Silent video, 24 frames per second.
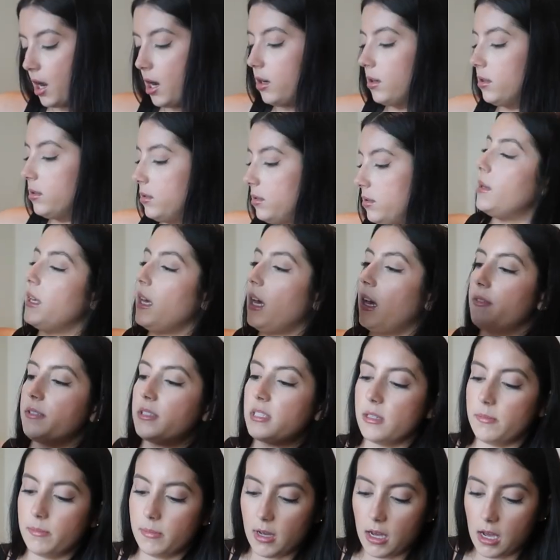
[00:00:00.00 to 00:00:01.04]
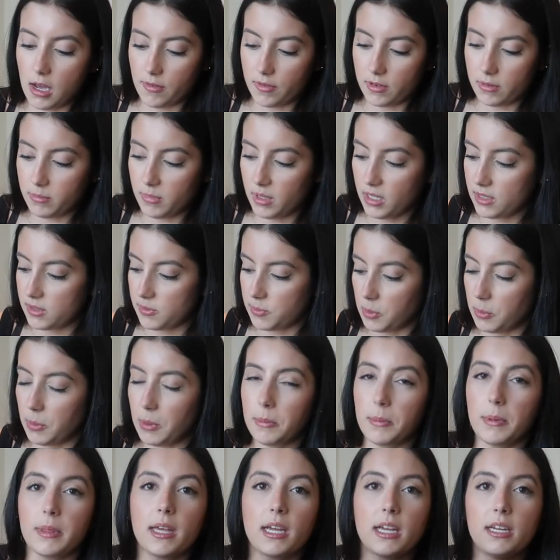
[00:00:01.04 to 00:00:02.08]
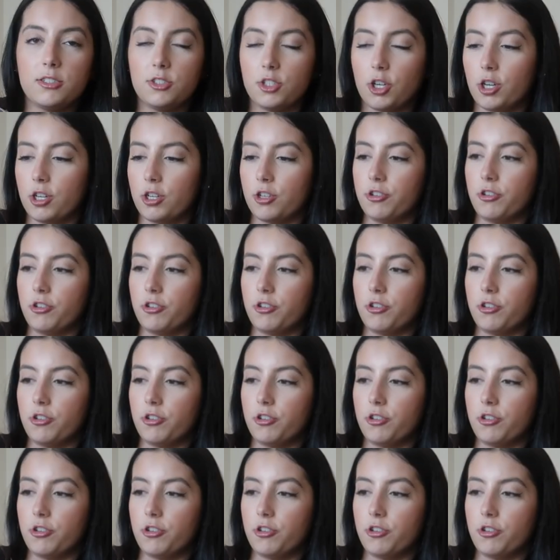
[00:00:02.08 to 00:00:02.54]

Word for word: Oh, we have some oven mitts. We went with like a dark